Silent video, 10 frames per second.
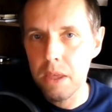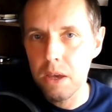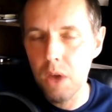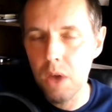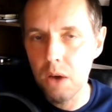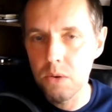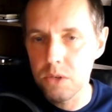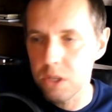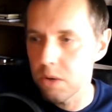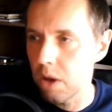Who knows
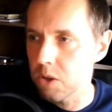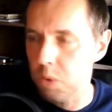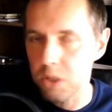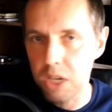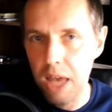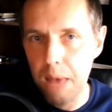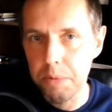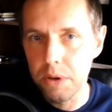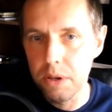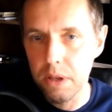what's going to
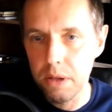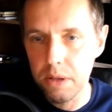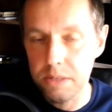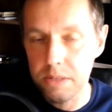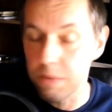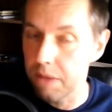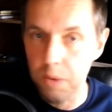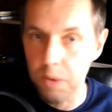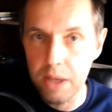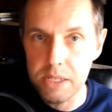happen? We'll have to
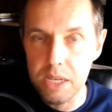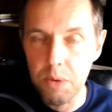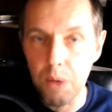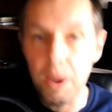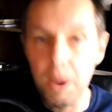wait and see, won't we?